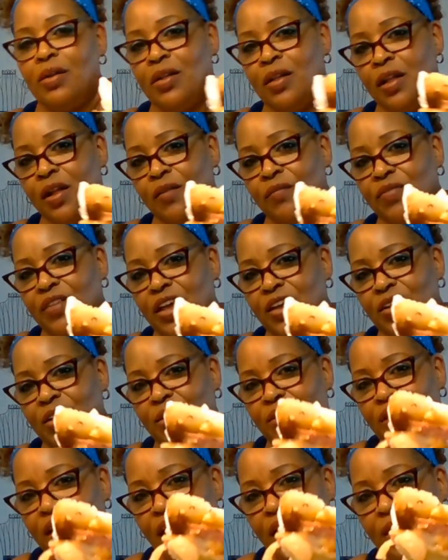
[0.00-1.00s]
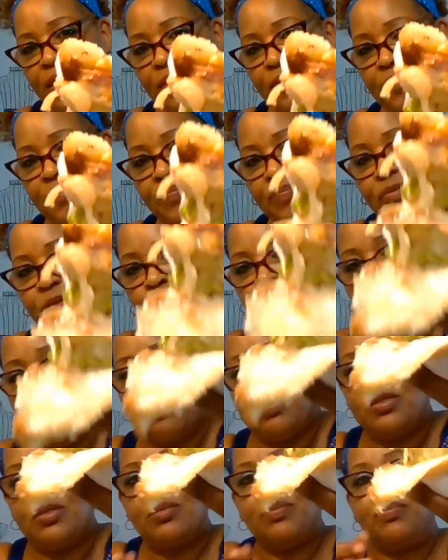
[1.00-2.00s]
There you go, y'all. Whoops.
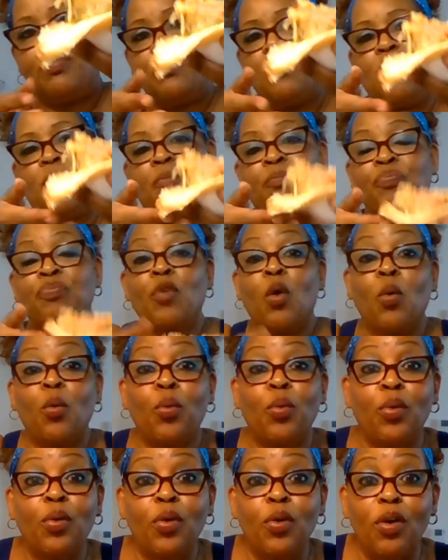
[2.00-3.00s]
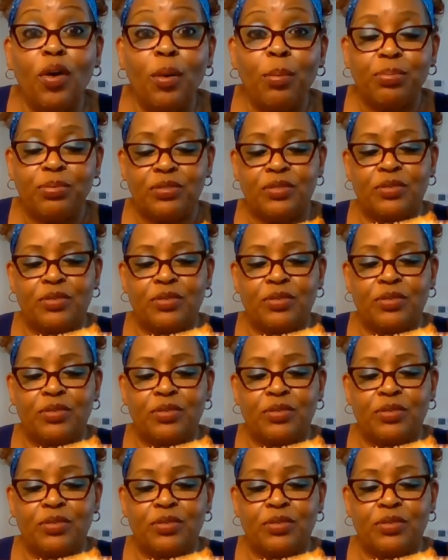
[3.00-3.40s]
Whoops.